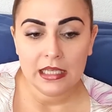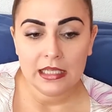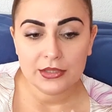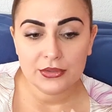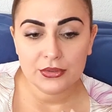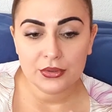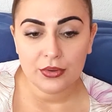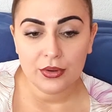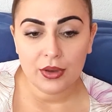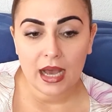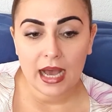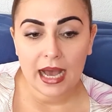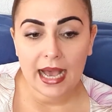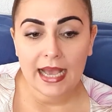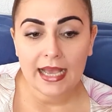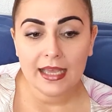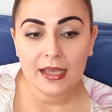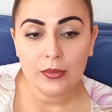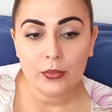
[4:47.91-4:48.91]
So
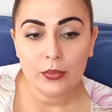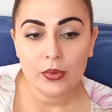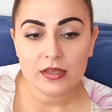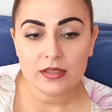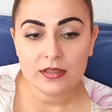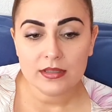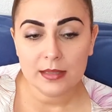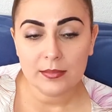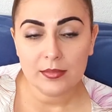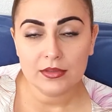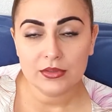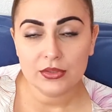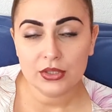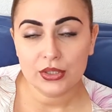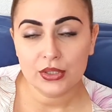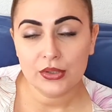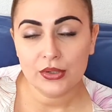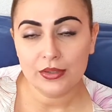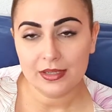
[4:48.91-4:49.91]
I wasn't able to
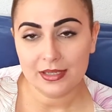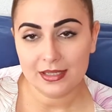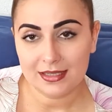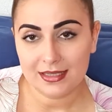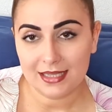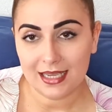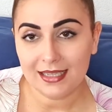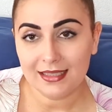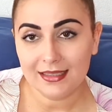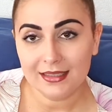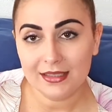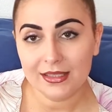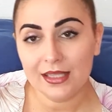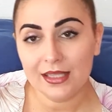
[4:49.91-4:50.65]
go on a site,